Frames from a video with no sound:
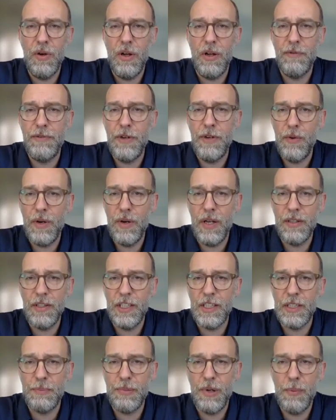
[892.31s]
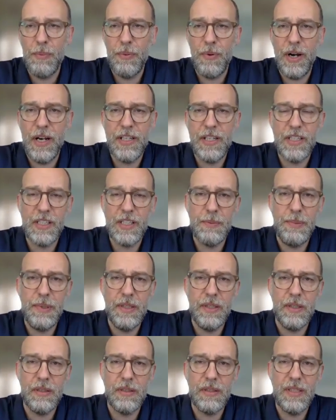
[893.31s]
all vote on these appropriations
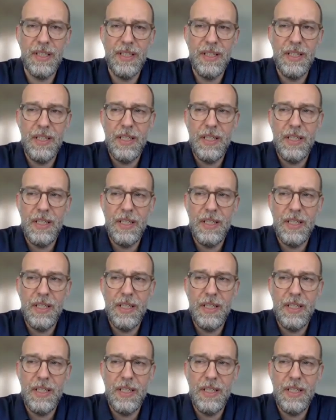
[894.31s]
bills,